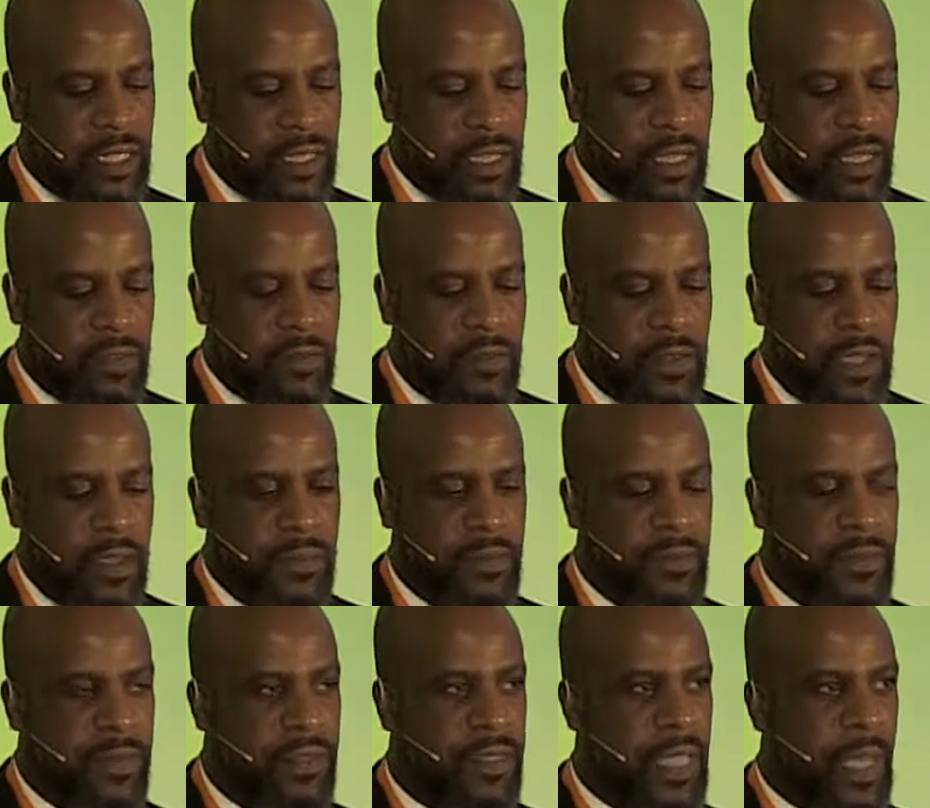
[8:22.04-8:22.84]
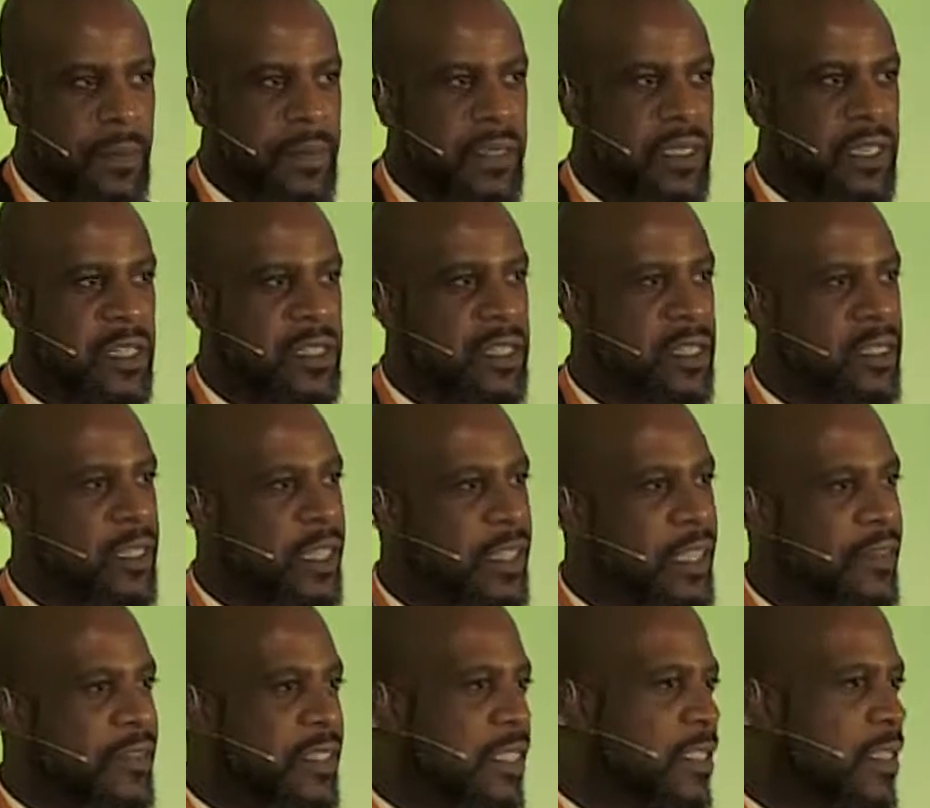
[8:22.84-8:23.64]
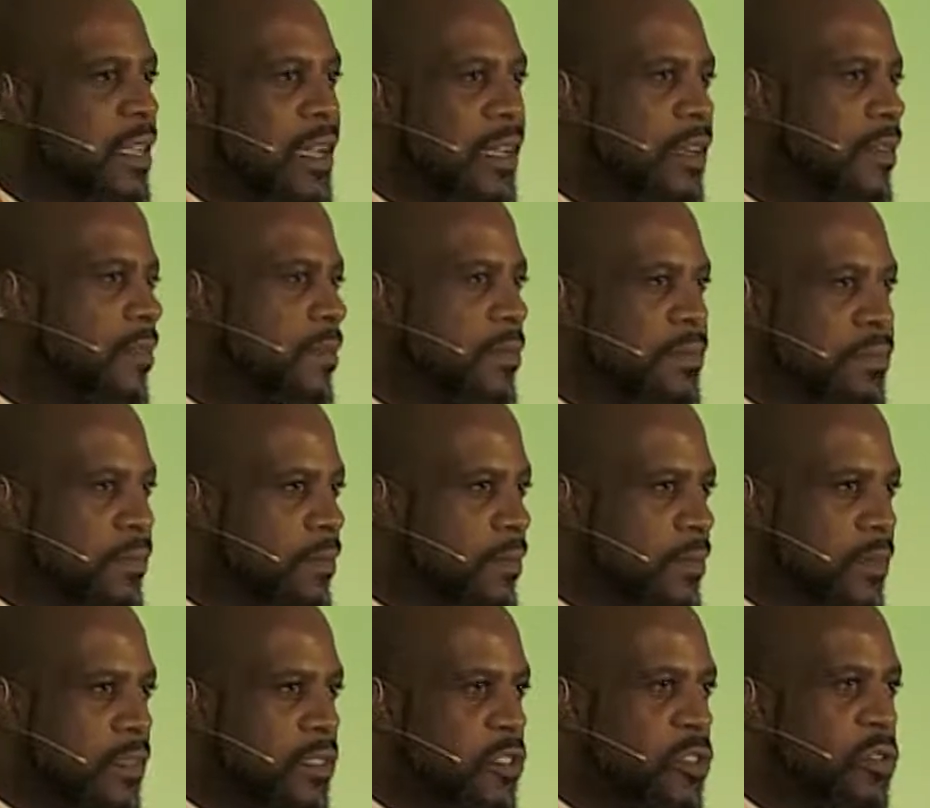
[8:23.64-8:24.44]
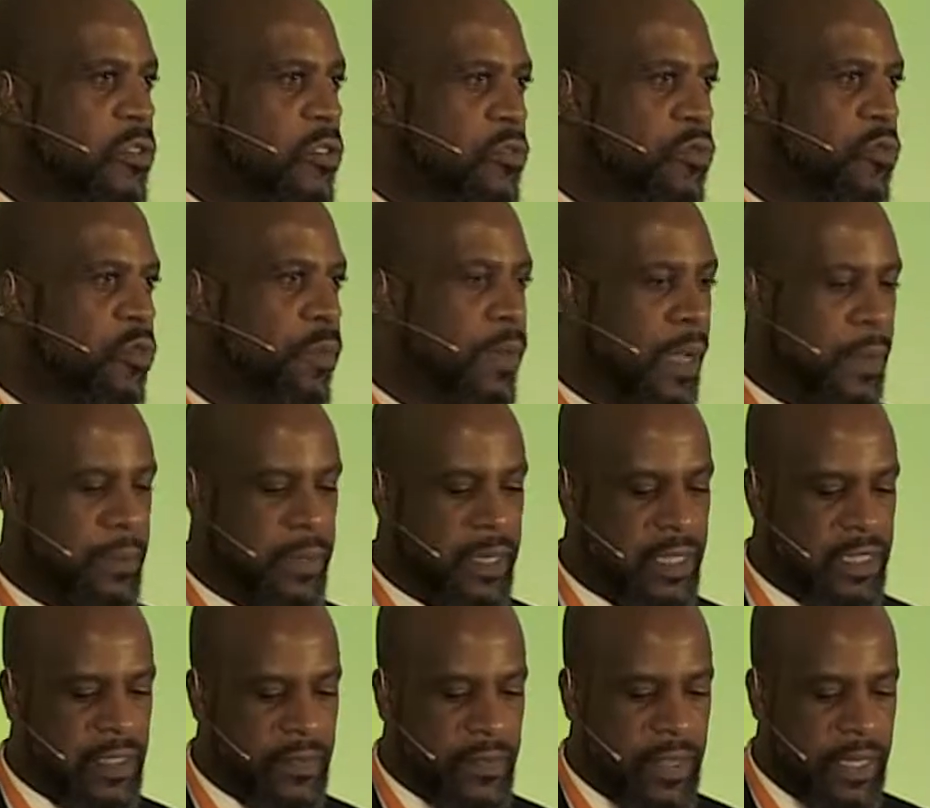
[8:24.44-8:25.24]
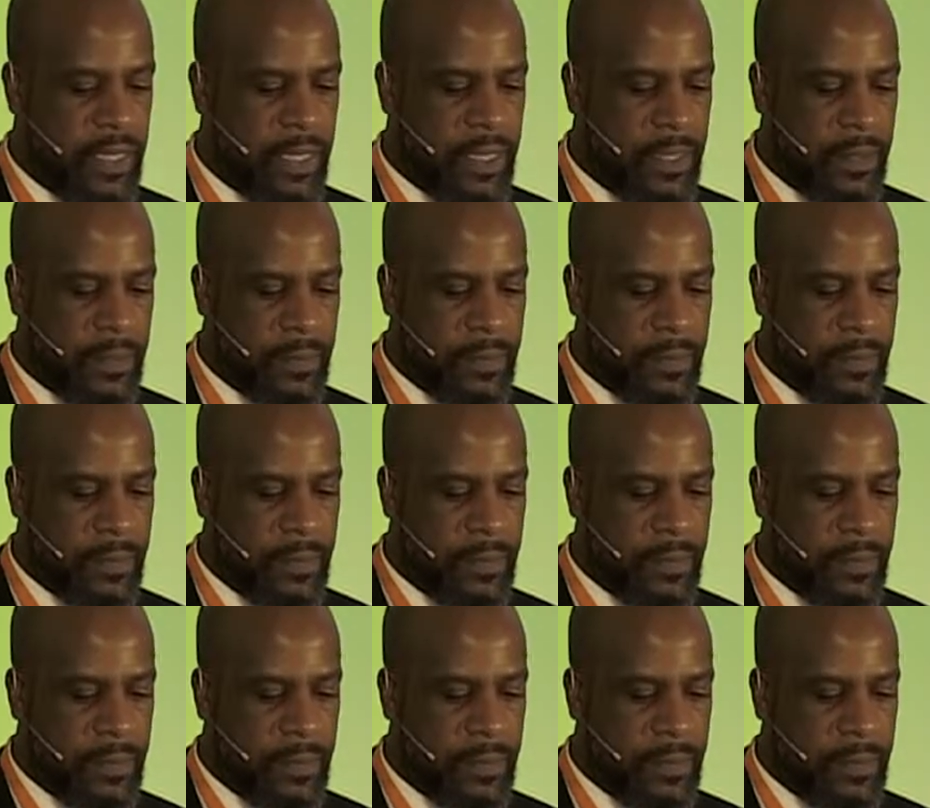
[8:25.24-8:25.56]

of that position that there is this kind of neutral public sphere